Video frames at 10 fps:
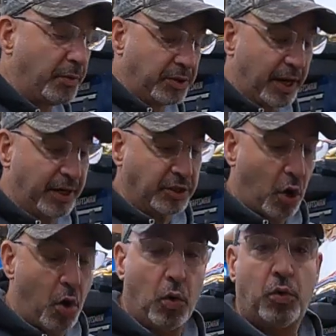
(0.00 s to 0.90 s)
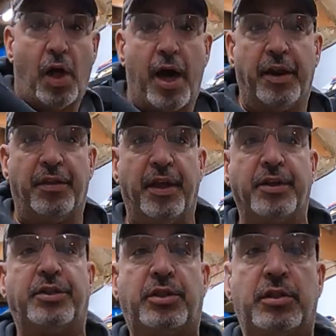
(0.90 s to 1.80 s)
website. There's a whole lot of
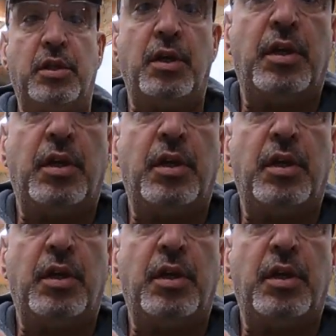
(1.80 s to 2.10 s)
this.